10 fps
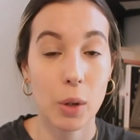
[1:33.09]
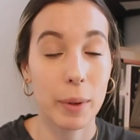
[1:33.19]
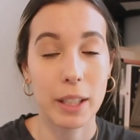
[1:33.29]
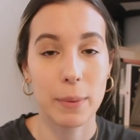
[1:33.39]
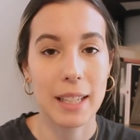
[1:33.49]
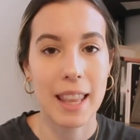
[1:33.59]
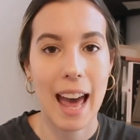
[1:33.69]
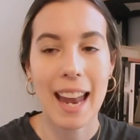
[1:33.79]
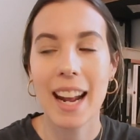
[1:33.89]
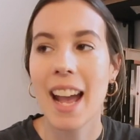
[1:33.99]
really read
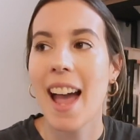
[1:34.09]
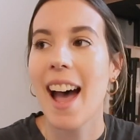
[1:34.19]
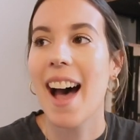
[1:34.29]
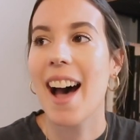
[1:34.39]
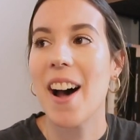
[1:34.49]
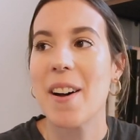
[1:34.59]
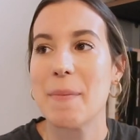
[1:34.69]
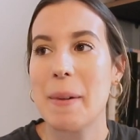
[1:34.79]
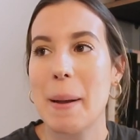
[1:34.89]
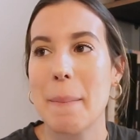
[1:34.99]
that,
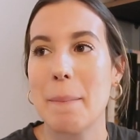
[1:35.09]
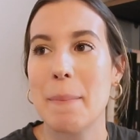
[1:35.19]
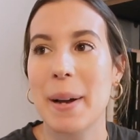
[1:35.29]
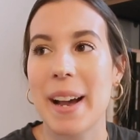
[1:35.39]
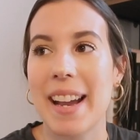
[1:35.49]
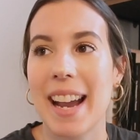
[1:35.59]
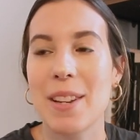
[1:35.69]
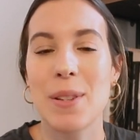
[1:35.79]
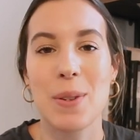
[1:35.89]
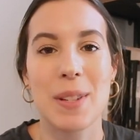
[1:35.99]
but I
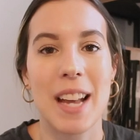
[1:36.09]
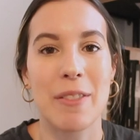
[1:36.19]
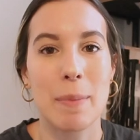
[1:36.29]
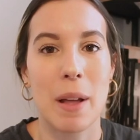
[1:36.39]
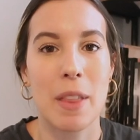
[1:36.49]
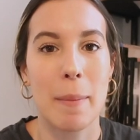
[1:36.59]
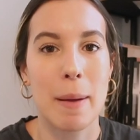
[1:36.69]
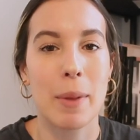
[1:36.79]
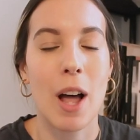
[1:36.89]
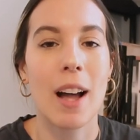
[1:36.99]
used to do this every month on
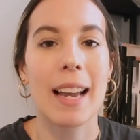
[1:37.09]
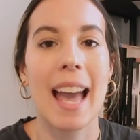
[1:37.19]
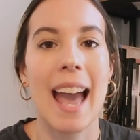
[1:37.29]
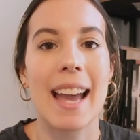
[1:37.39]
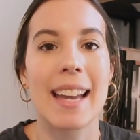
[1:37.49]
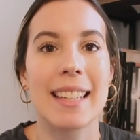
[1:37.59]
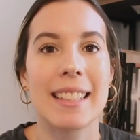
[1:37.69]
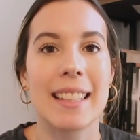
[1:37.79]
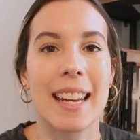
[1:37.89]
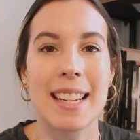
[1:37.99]
my blog,
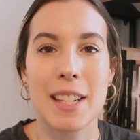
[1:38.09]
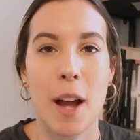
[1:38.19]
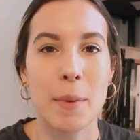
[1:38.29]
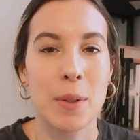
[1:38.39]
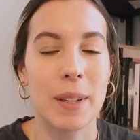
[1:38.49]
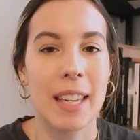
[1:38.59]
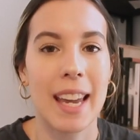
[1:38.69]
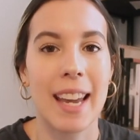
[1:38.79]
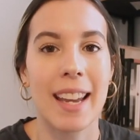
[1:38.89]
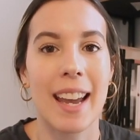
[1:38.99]
and then I stopped doing
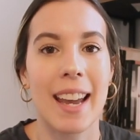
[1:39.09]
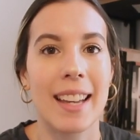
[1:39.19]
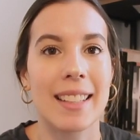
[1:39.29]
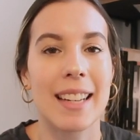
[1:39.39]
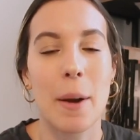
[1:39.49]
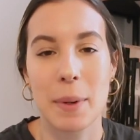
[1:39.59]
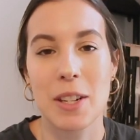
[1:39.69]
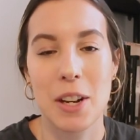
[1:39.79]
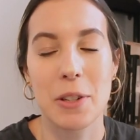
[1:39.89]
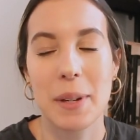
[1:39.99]
it, and now I'm going
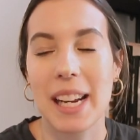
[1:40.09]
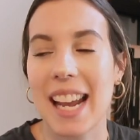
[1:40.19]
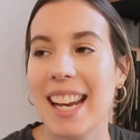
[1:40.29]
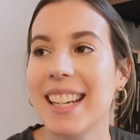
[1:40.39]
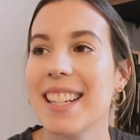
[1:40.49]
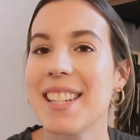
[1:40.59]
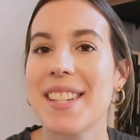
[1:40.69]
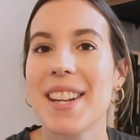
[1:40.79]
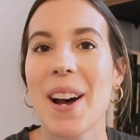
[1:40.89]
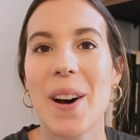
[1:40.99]
to start doing it again.
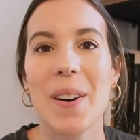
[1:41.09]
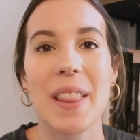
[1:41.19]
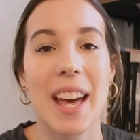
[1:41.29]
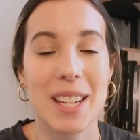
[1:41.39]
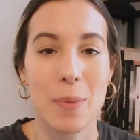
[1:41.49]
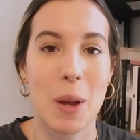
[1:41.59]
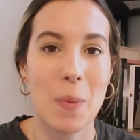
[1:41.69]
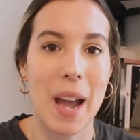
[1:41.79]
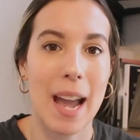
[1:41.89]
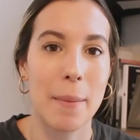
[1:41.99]
So that is
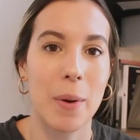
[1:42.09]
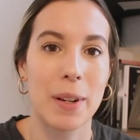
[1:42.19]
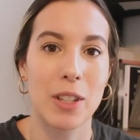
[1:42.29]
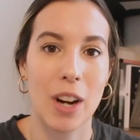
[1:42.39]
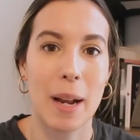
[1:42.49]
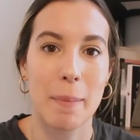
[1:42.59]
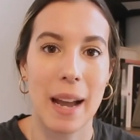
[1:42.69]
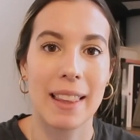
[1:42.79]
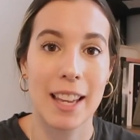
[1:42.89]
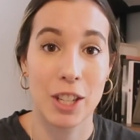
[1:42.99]
one way I'm going to try and
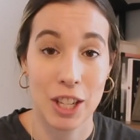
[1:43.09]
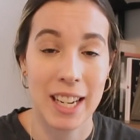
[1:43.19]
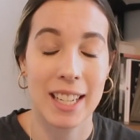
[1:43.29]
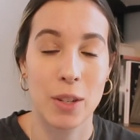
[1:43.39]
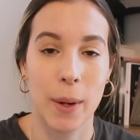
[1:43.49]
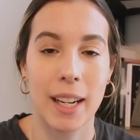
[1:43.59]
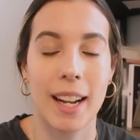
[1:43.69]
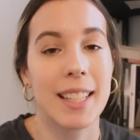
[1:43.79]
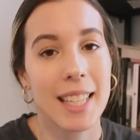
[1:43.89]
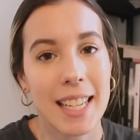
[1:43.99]
buy less shit in
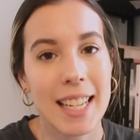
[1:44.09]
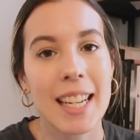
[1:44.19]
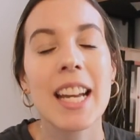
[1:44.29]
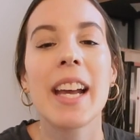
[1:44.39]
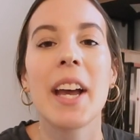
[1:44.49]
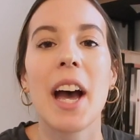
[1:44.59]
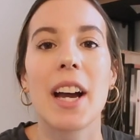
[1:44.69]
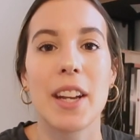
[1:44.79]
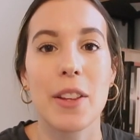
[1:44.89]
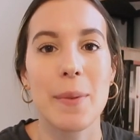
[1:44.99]
2019.
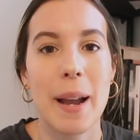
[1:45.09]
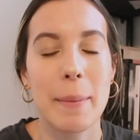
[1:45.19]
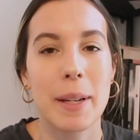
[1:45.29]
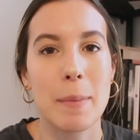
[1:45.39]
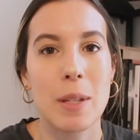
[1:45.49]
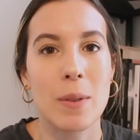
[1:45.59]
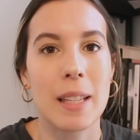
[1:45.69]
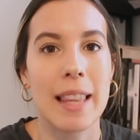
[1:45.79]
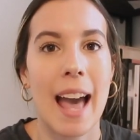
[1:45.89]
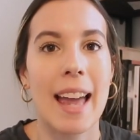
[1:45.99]
Another way I'm going to be
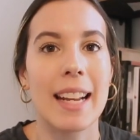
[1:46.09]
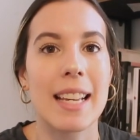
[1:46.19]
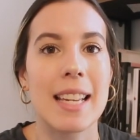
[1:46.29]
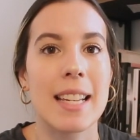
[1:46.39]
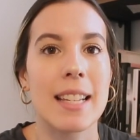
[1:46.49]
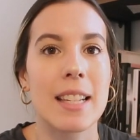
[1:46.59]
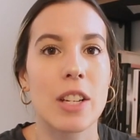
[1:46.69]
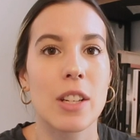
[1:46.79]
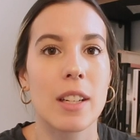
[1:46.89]
doing that is